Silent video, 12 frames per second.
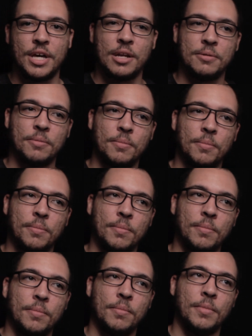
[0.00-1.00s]
that
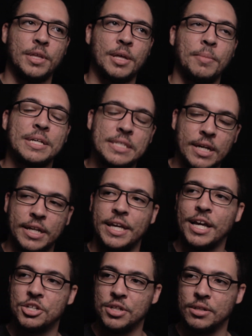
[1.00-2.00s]
makes it
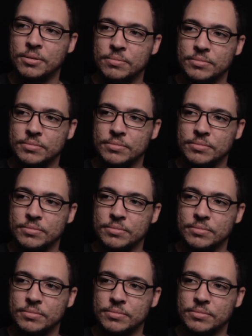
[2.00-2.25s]
engaging,